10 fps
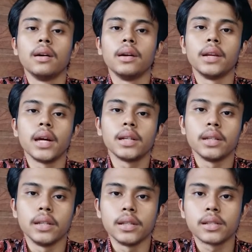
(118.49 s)
and that
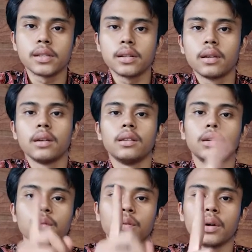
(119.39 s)
is
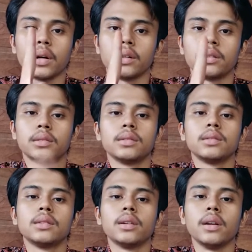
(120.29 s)
number
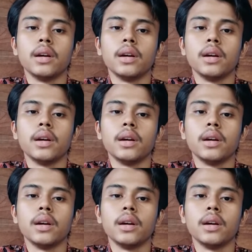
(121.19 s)
1,